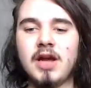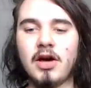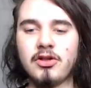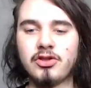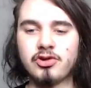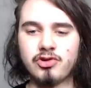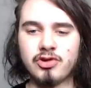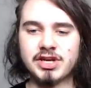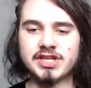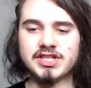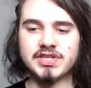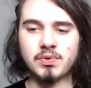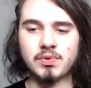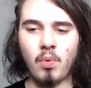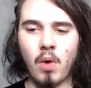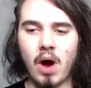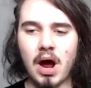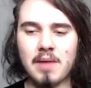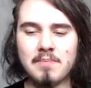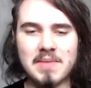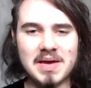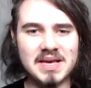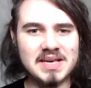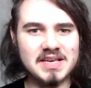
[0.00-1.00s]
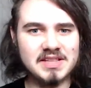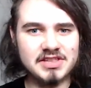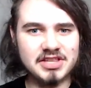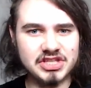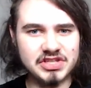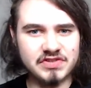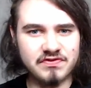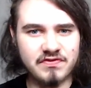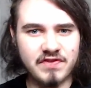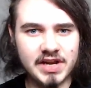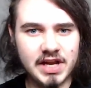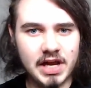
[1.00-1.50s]
the reason why I'm making
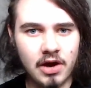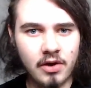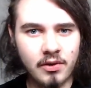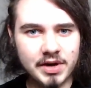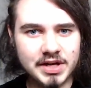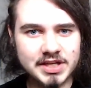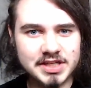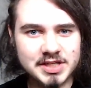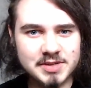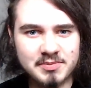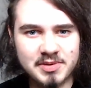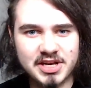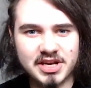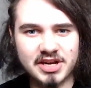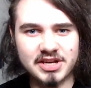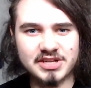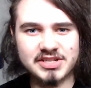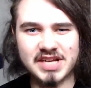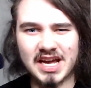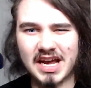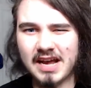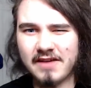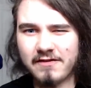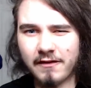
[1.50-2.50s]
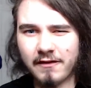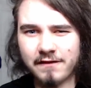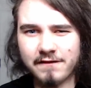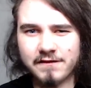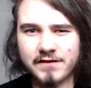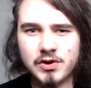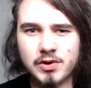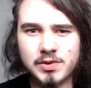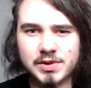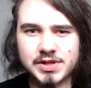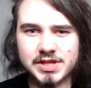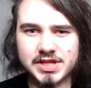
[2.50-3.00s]
this video is because I have a
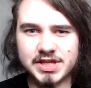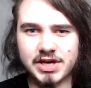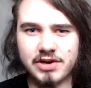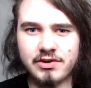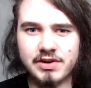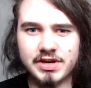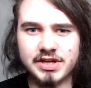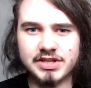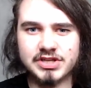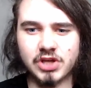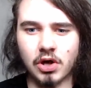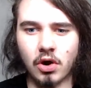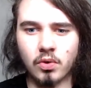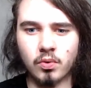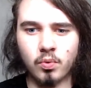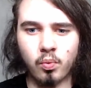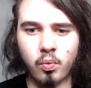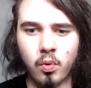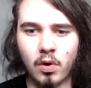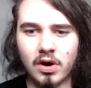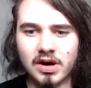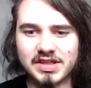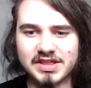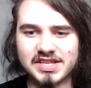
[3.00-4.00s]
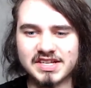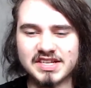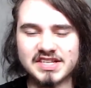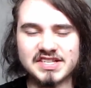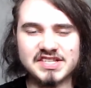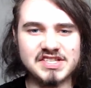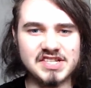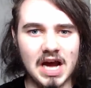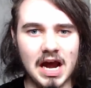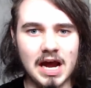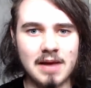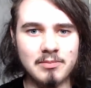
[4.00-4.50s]
few theories on what this
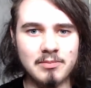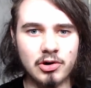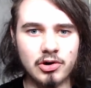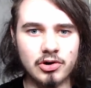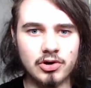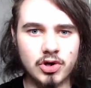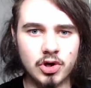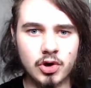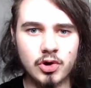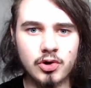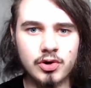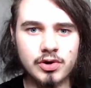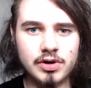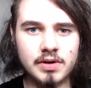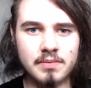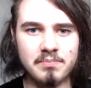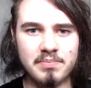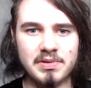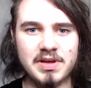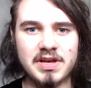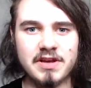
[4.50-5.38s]
timer could be